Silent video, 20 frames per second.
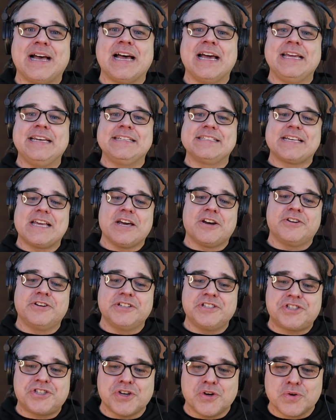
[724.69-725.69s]
behind and got her
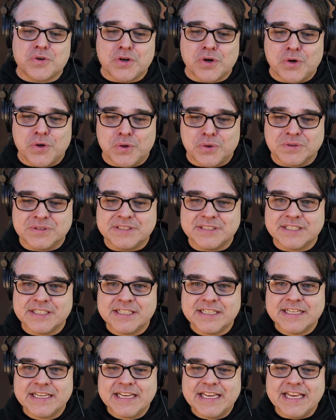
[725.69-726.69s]
in a chokehold.
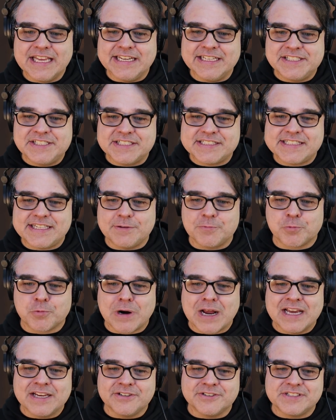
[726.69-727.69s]
And he just said,
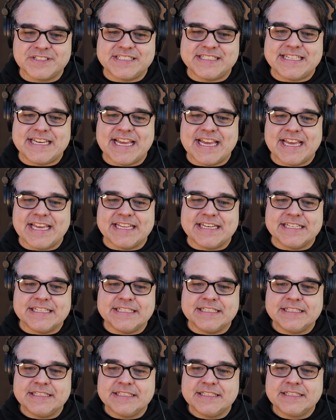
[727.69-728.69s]
Reiner's dead.
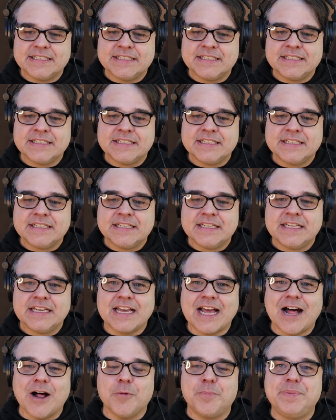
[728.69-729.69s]

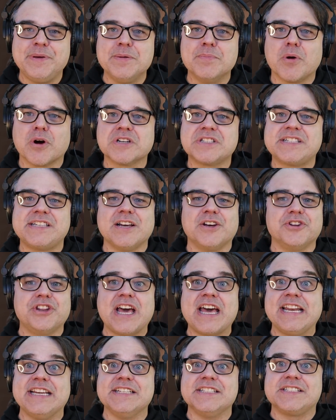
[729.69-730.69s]
I'll be Marcel.
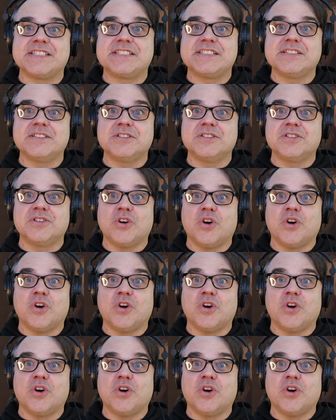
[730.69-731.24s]
That is,